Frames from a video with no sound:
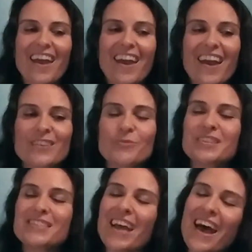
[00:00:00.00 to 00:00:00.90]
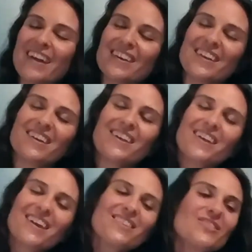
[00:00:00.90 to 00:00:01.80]
As we sat
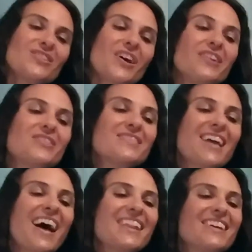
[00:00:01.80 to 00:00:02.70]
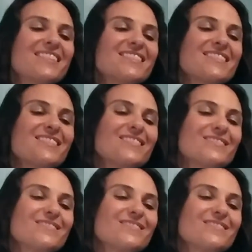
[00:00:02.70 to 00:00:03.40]
in stunned silence,